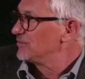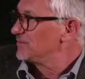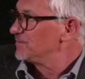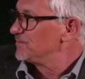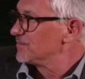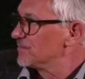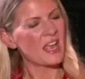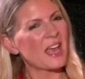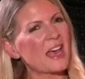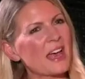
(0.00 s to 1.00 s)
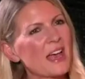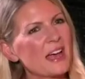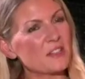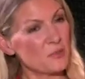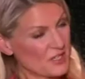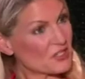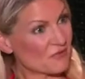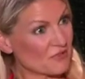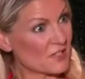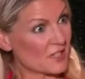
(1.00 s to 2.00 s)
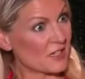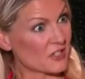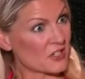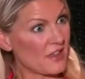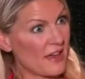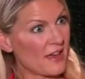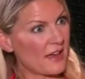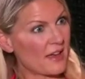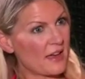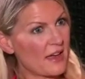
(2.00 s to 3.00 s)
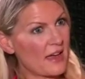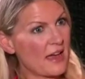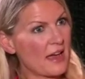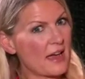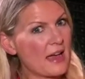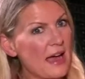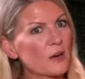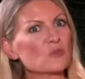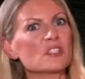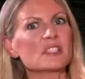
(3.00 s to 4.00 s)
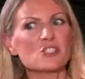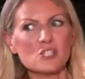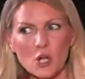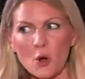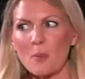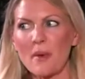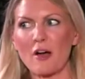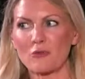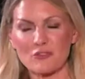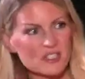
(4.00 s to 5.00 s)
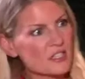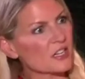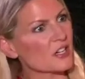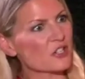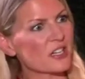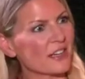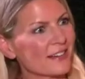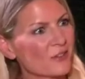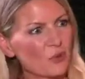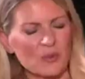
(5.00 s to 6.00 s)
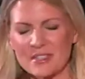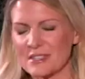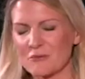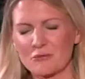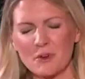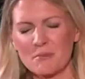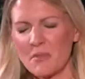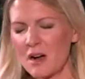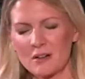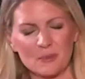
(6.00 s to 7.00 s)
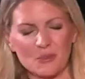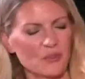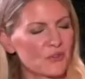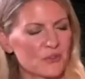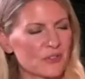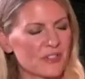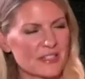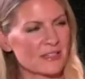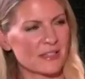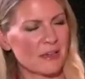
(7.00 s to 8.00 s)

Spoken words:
Mm. And you mentioned research there. How did you go about researching all these remarkable stories?